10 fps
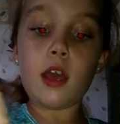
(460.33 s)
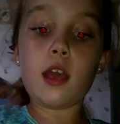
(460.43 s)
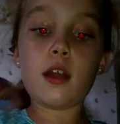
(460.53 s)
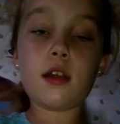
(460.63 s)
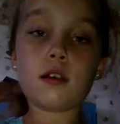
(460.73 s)

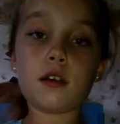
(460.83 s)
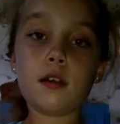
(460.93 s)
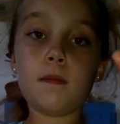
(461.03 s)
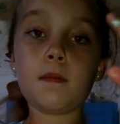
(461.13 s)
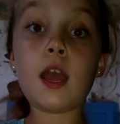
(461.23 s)

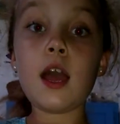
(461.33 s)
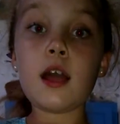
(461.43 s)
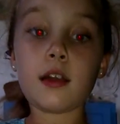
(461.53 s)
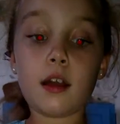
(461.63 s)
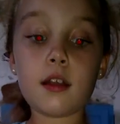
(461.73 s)
and
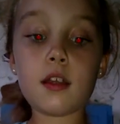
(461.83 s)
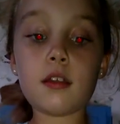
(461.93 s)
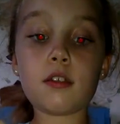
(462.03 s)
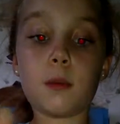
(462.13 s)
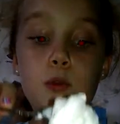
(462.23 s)
down in the
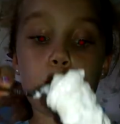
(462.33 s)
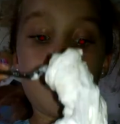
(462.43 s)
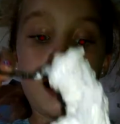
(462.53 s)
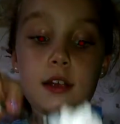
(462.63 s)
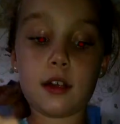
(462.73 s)

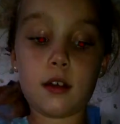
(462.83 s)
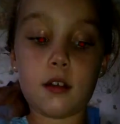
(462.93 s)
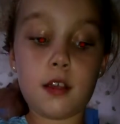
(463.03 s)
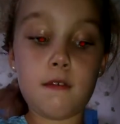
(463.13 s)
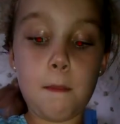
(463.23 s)
description box,
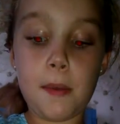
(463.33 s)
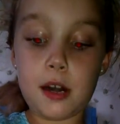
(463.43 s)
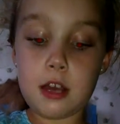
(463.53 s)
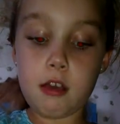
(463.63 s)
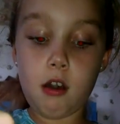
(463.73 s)
I'll leave
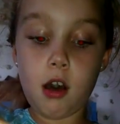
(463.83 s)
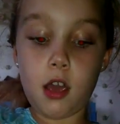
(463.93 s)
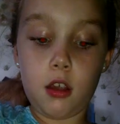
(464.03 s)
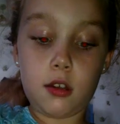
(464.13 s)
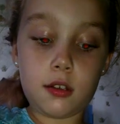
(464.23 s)
Bunny
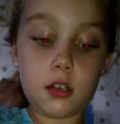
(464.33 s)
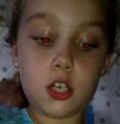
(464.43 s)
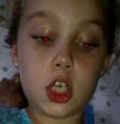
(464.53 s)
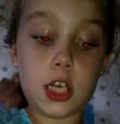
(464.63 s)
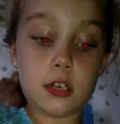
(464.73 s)
Claire's
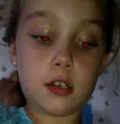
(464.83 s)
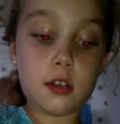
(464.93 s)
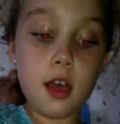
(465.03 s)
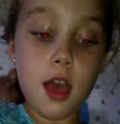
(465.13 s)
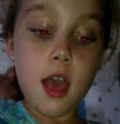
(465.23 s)
channel
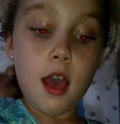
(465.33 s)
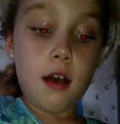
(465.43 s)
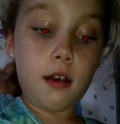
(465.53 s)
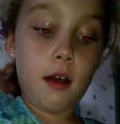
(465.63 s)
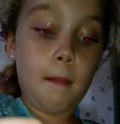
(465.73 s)

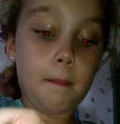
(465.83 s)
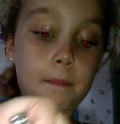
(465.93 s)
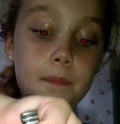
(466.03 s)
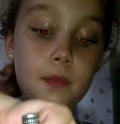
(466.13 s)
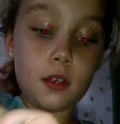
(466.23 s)

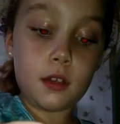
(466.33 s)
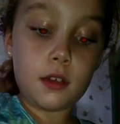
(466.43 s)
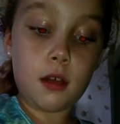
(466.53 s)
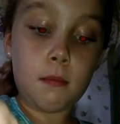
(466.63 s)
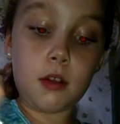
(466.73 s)

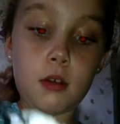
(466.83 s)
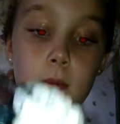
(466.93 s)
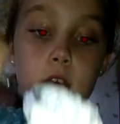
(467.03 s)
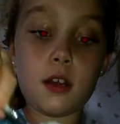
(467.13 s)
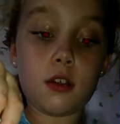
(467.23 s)
down below
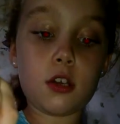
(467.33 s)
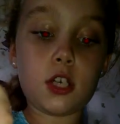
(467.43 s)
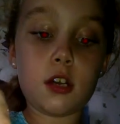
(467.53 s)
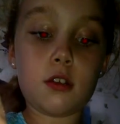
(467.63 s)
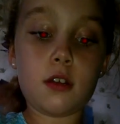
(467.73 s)
because her
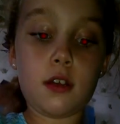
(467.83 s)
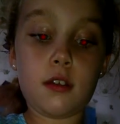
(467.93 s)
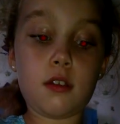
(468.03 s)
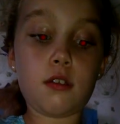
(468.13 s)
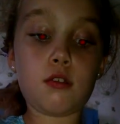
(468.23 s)
channel
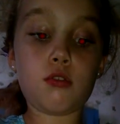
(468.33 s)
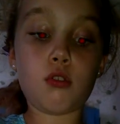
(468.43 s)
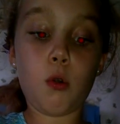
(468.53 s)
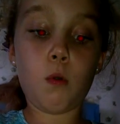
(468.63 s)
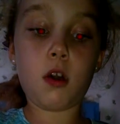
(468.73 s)
is
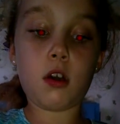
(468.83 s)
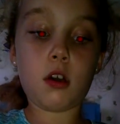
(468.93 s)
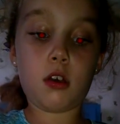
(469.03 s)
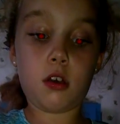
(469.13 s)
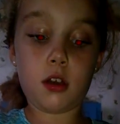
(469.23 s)
so
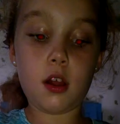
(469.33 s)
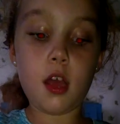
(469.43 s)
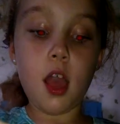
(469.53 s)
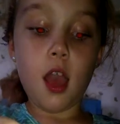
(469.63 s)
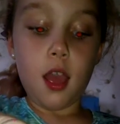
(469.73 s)
good,
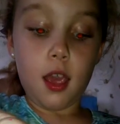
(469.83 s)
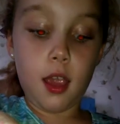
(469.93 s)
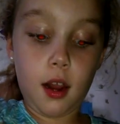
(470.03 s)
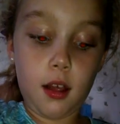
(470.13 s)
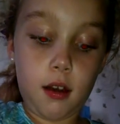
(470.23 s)

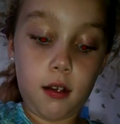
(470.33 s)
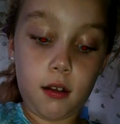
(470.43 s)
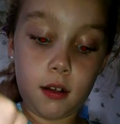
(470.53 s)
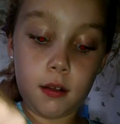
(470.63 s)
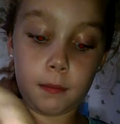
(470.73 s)

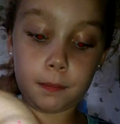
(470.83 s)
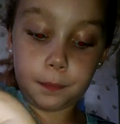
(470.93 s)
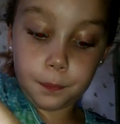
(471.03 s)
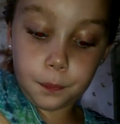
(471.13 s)
and